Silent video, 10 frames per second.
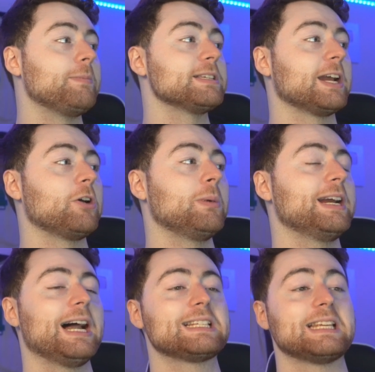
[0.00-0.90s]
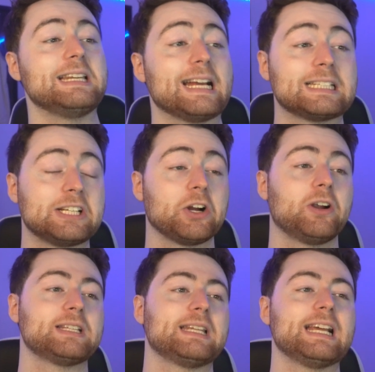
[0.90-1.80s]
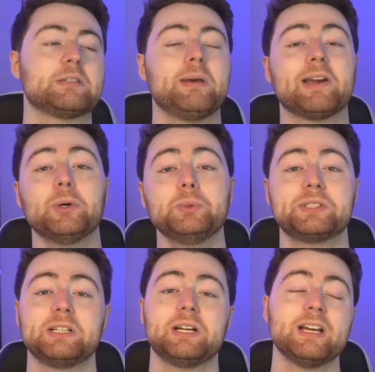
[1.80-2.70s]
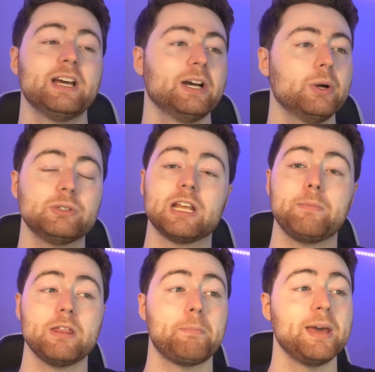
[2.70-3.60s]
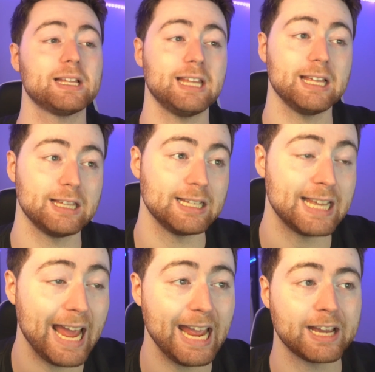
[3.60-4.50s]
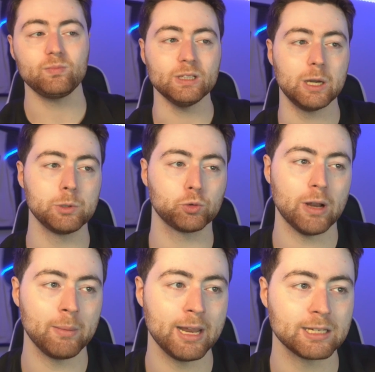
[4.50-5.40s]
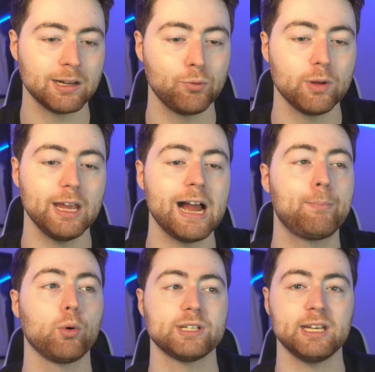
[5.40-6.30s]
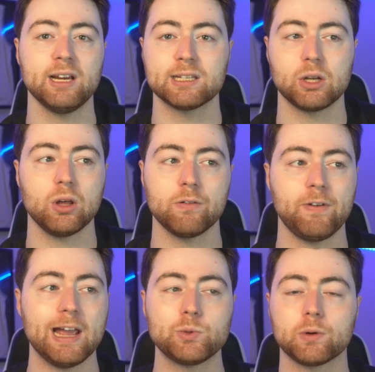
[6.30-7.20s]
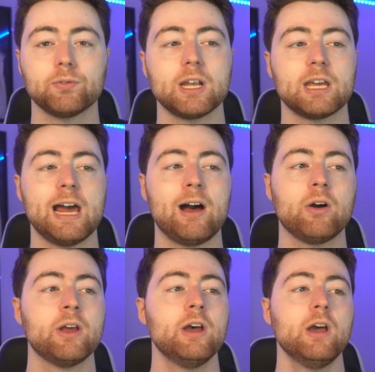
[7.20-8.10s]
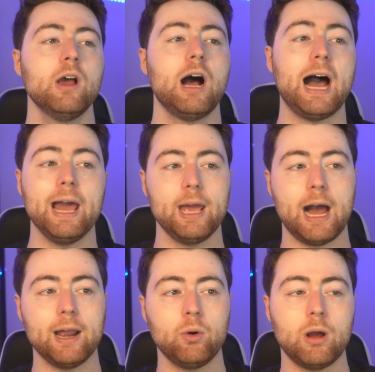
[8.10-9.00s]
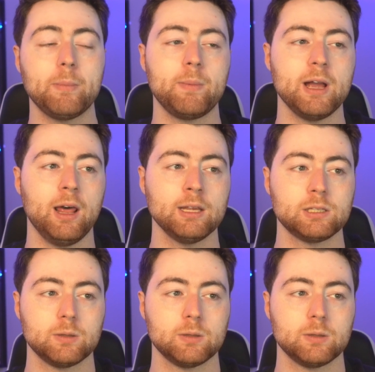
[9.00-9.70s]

He's like, oh my God, it's the Knicks' turn. It's the Knicks pick. Who's gonna be the pick they take? It was reminiscent of when they got Porzingis and all the fans were freaking out. I'm gonna be honest.